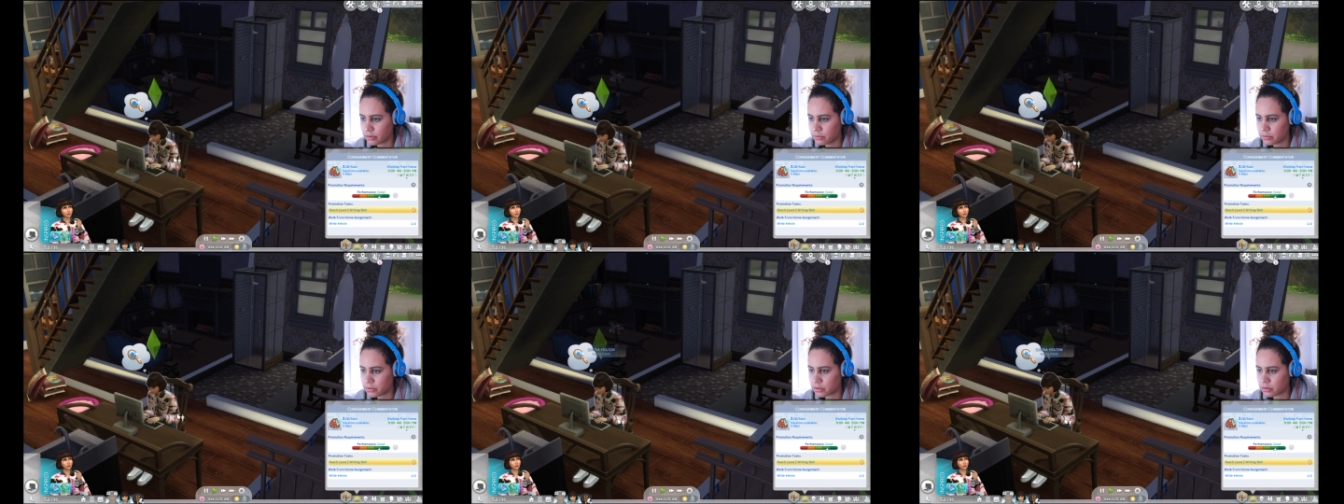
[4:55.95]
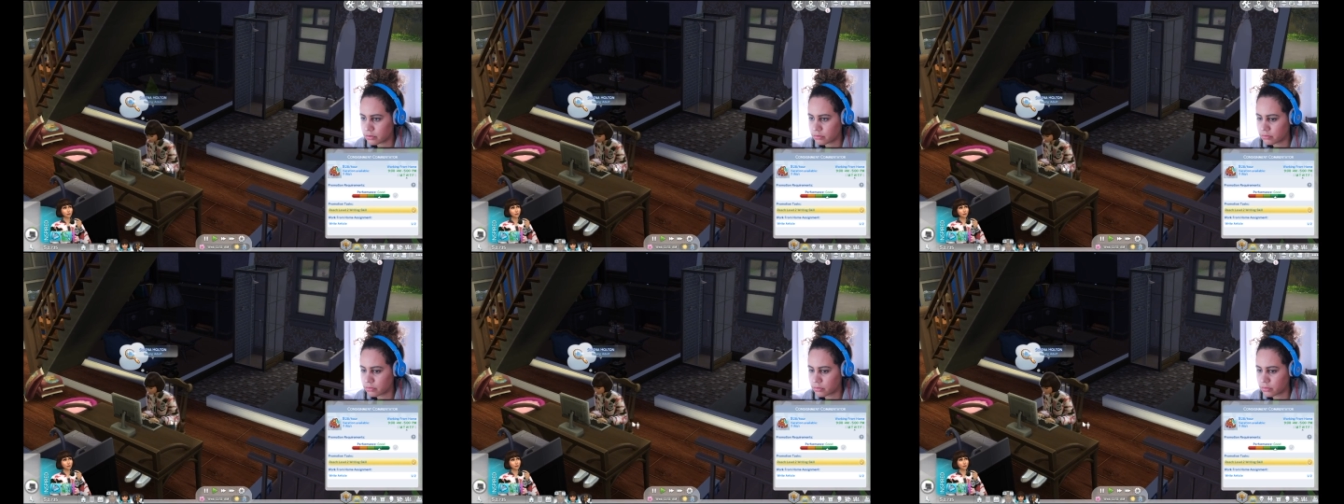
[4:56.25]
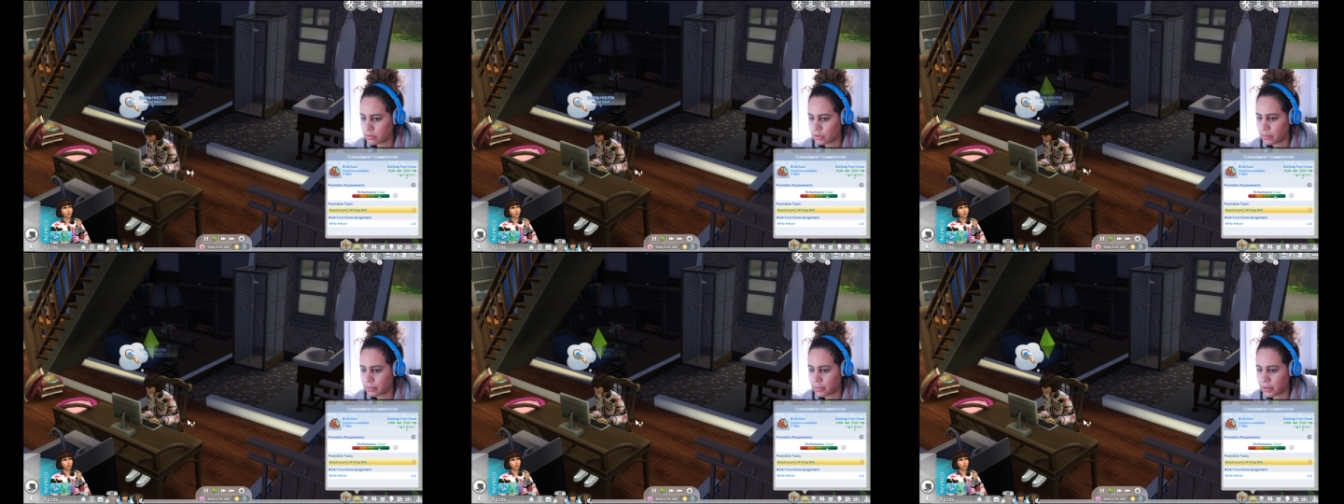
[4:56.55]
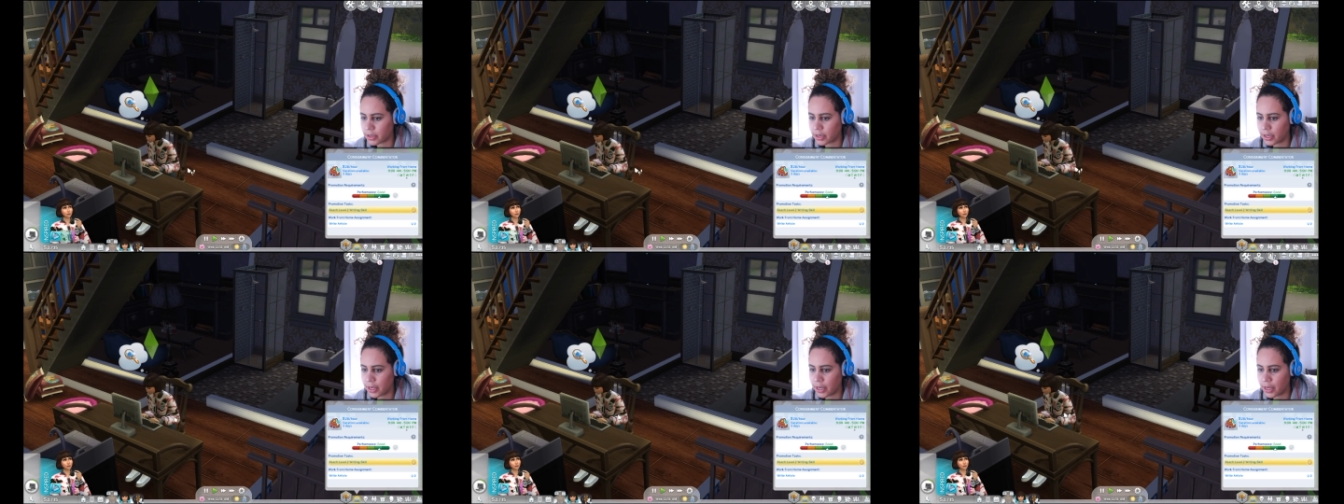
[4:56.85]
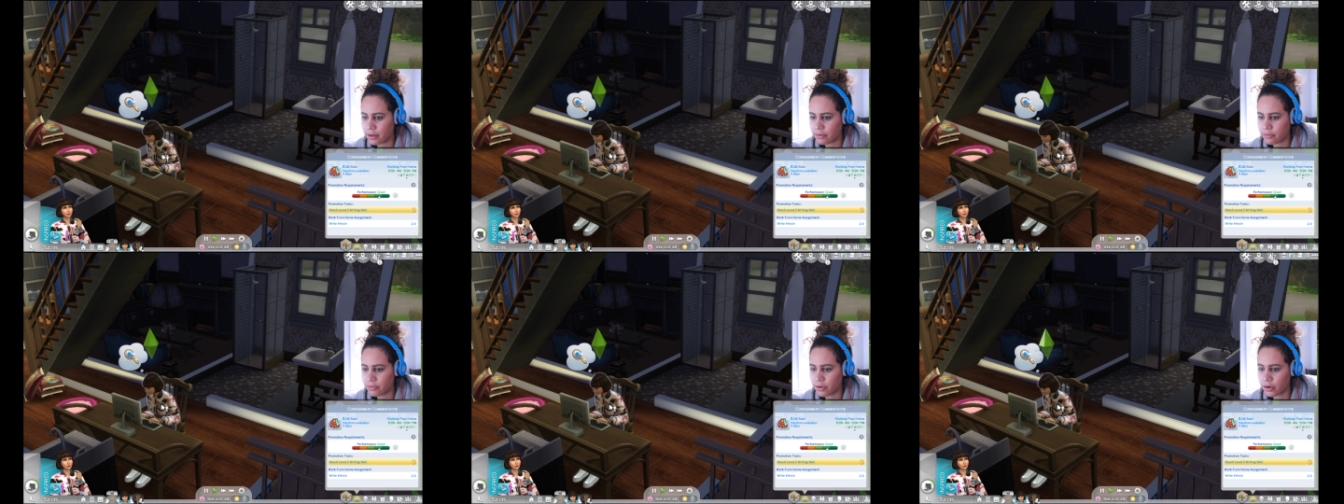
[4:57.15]
oops, I'm gonna
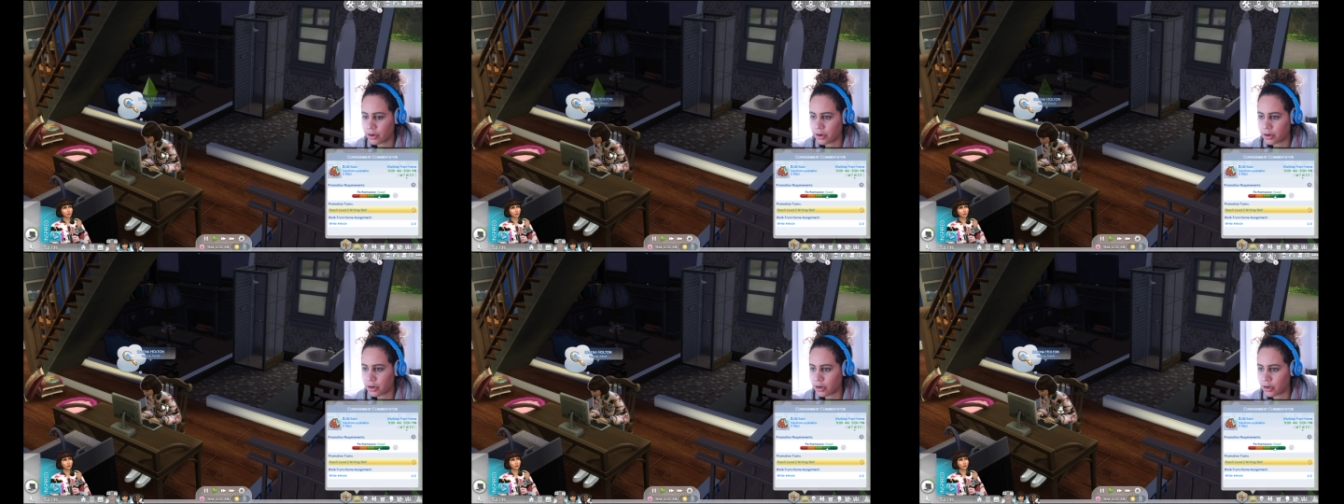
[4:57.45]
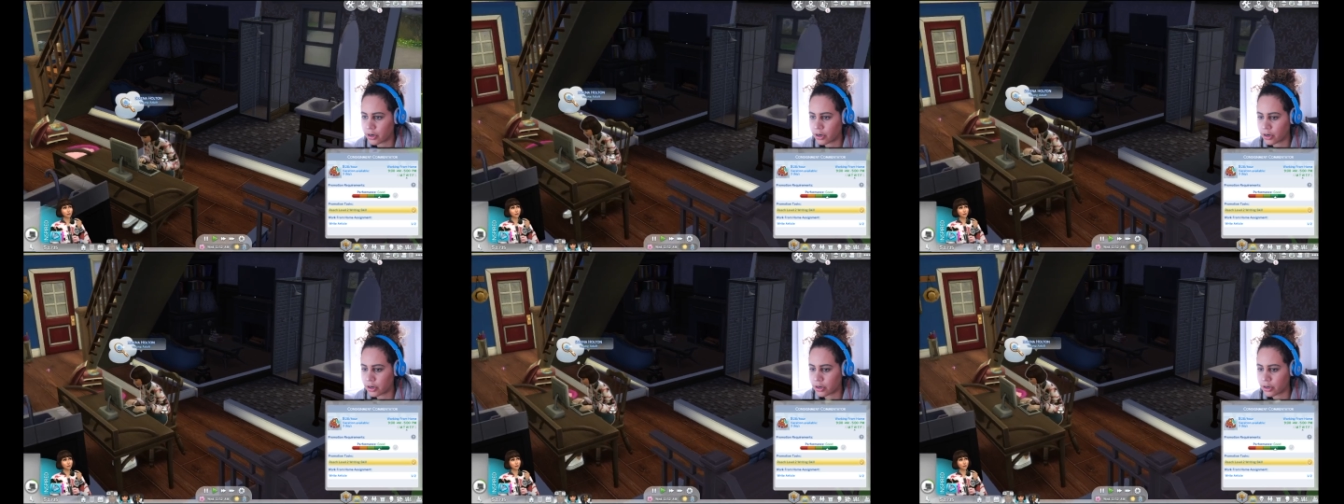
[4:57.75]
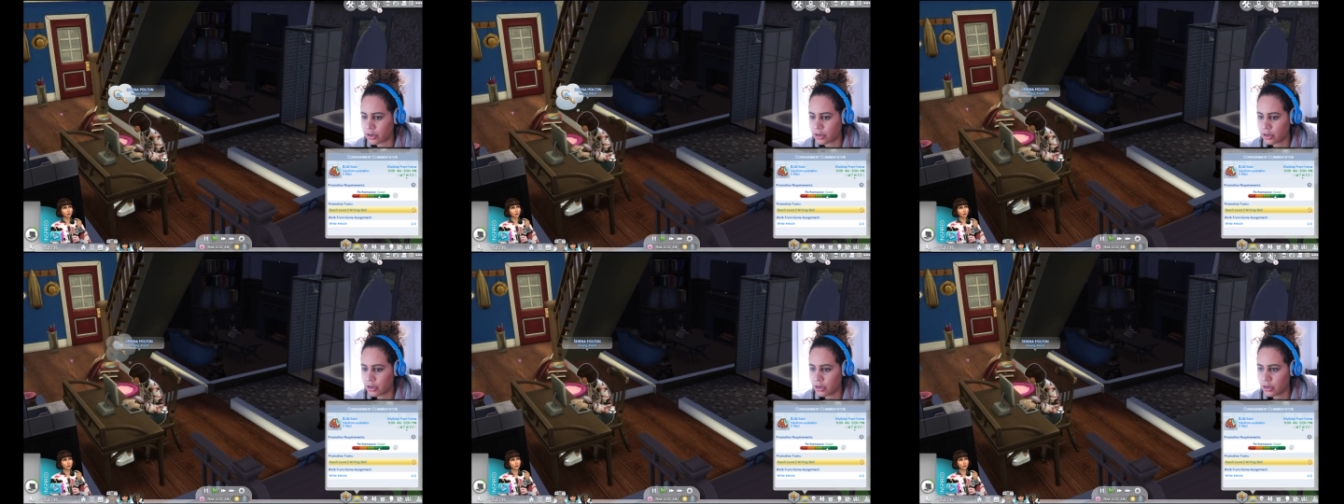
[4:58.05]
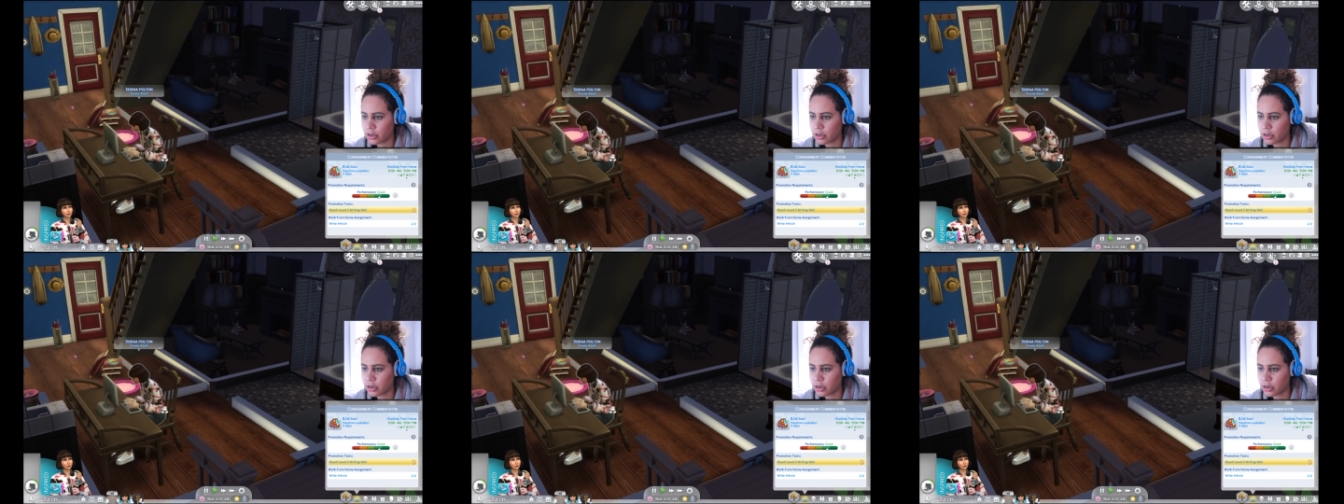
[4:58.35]
have her